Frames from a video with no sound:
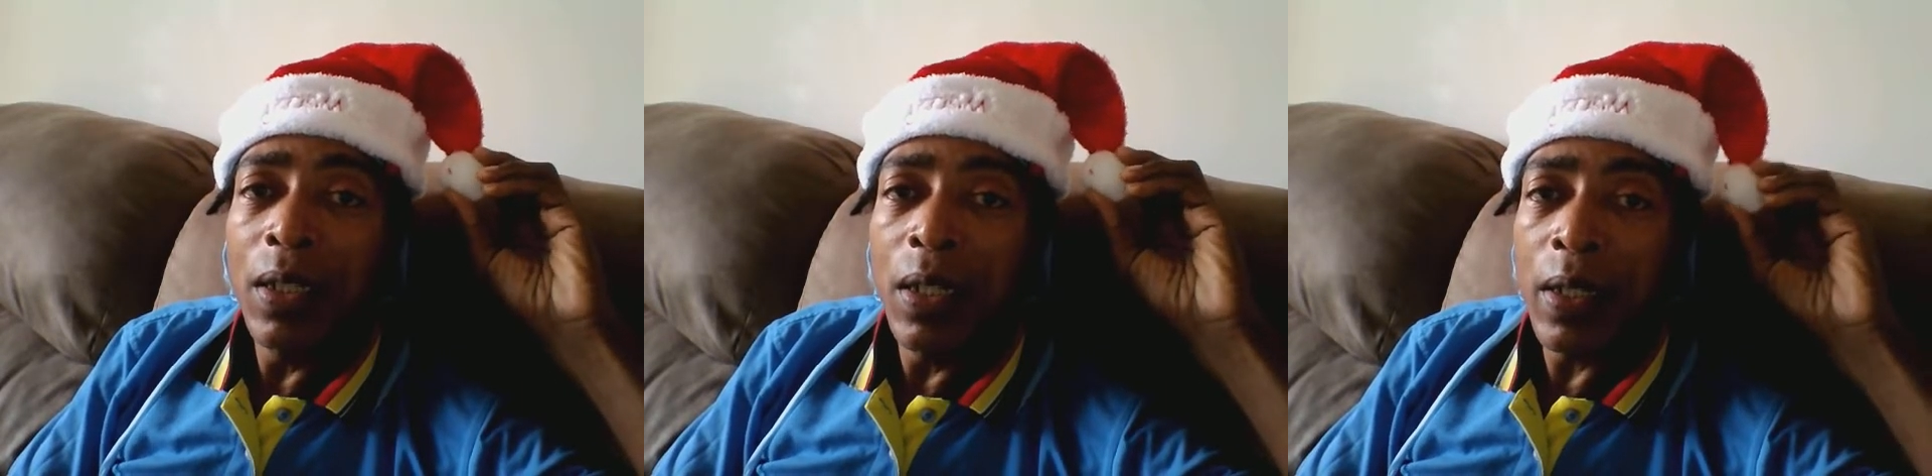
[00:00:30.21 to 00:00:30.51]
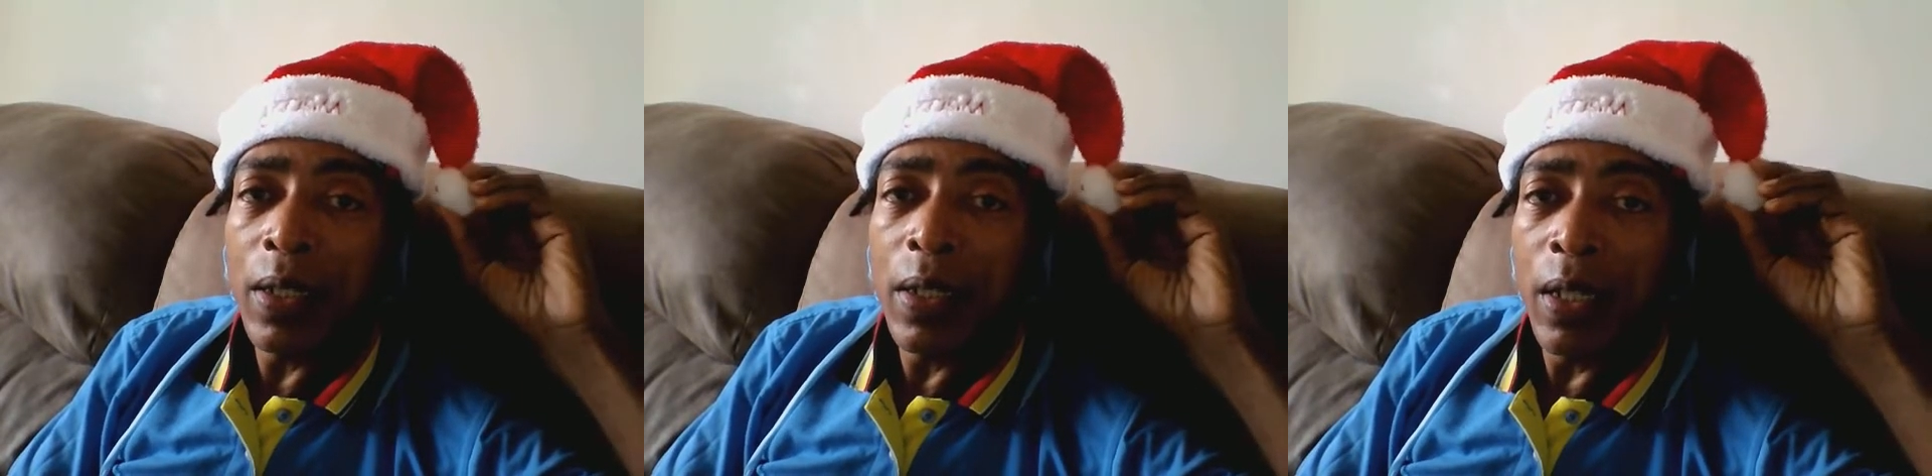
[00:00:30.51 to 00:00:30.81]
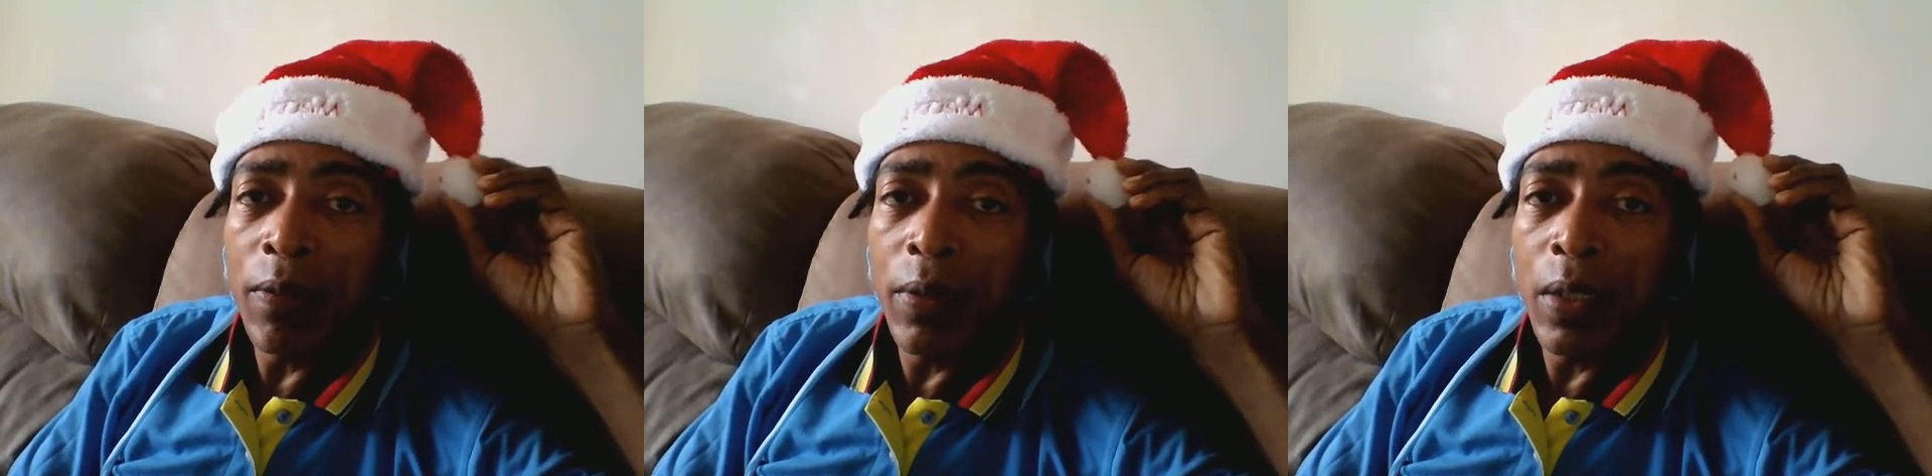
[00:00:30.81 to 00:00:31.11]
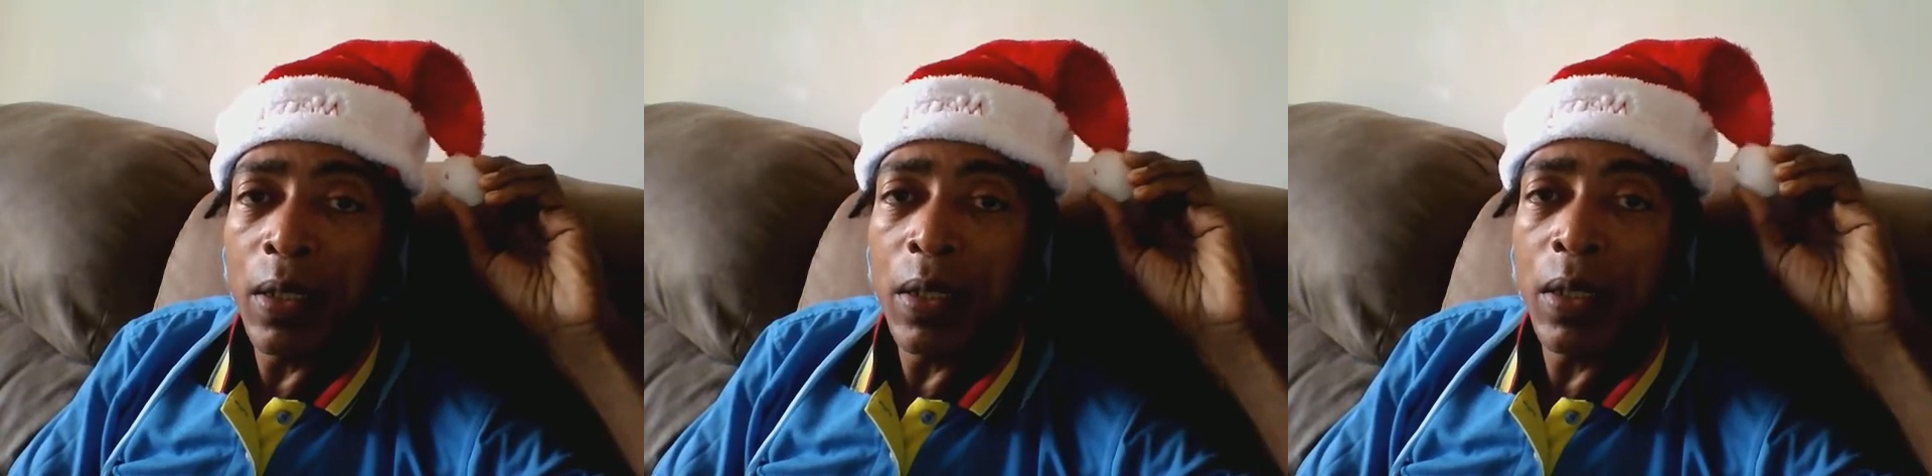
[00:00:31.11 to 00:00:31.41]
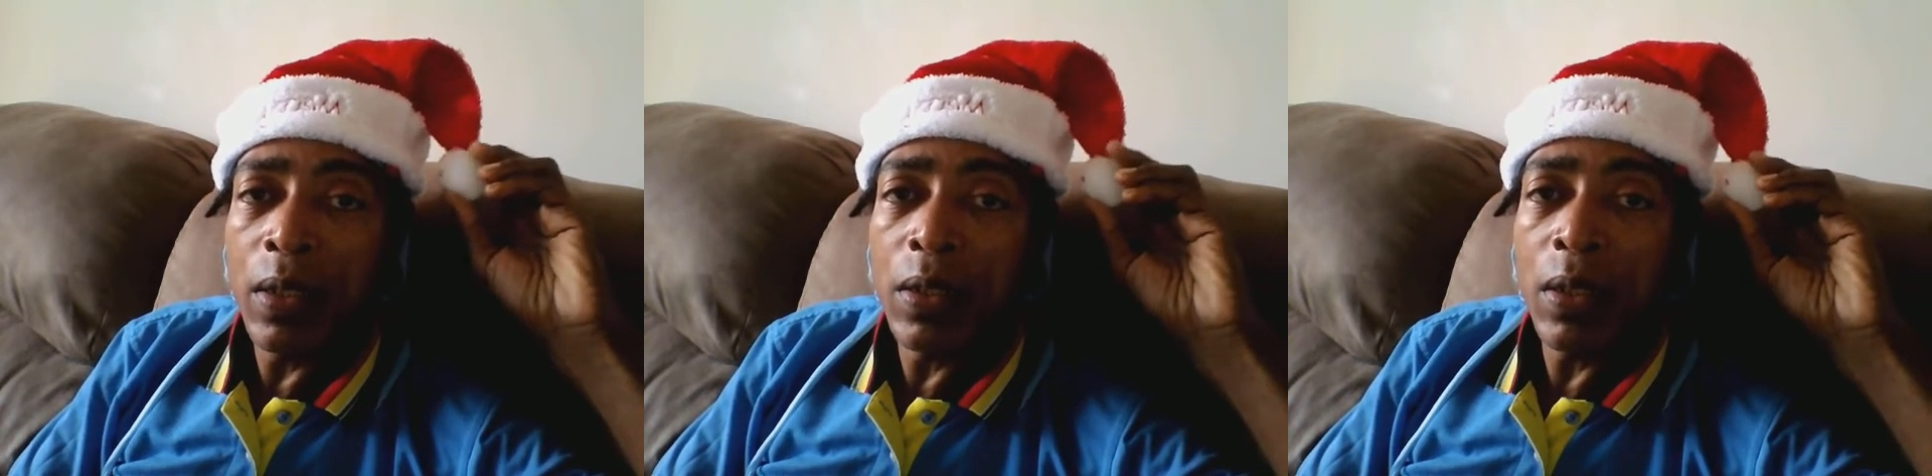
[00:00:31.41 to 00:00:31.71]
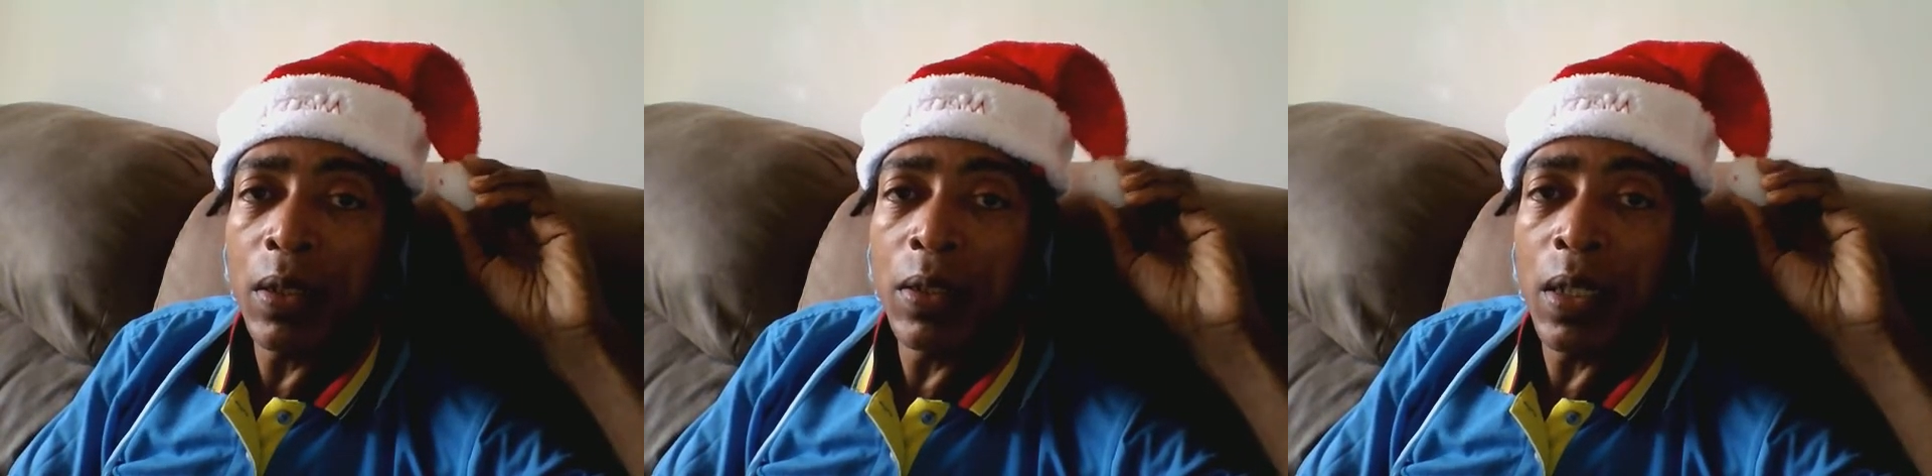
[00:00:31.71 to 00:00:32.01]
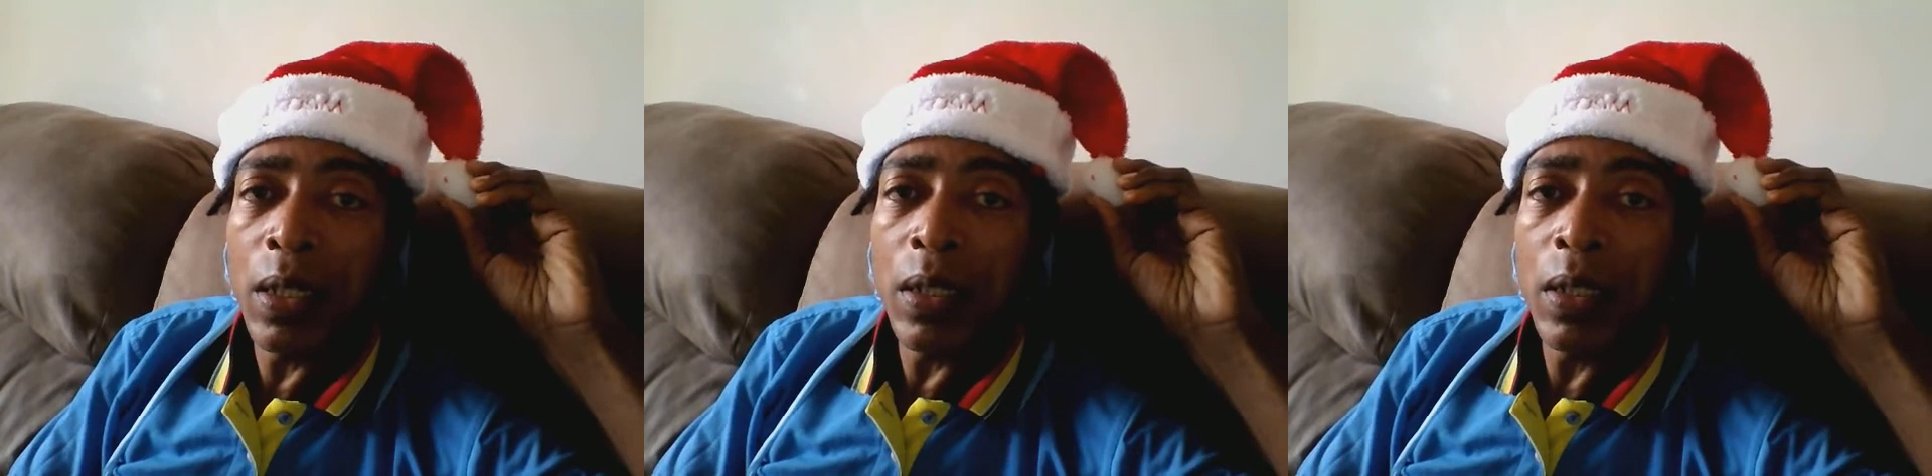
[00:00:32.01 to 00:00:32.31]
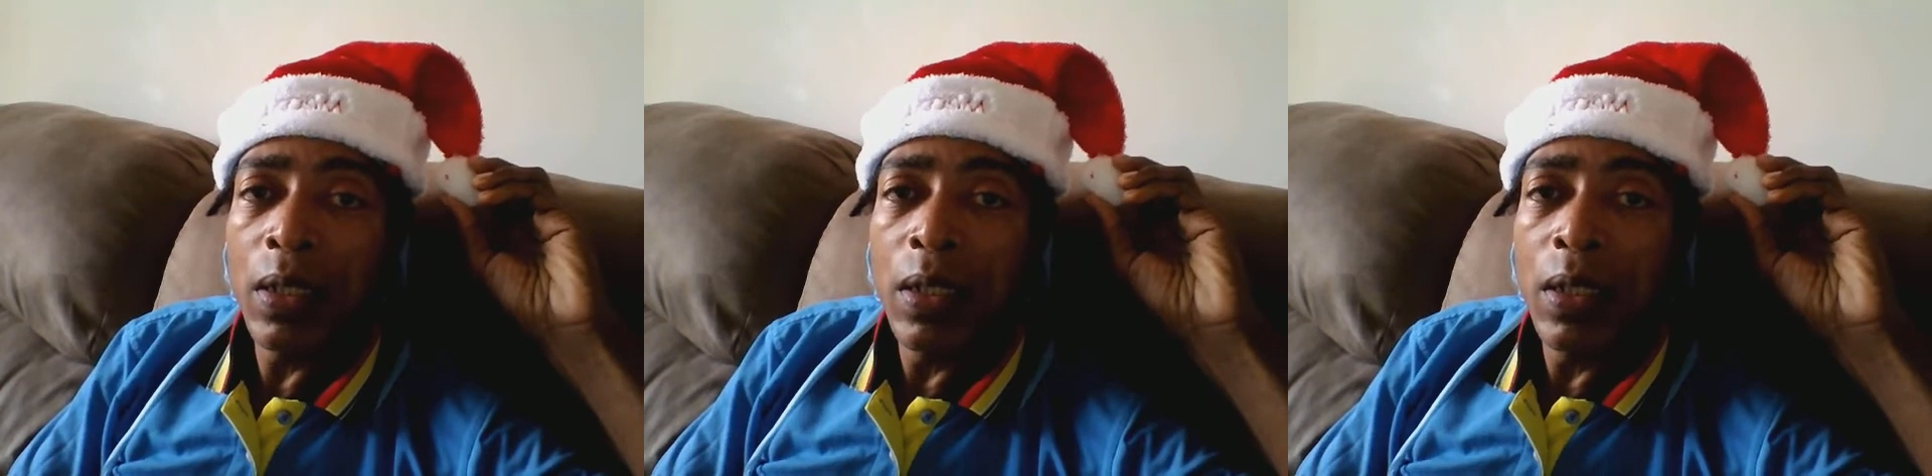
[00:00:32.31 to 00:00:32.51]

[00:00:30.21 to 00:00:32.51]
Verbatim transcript: Let heaven and nature sing.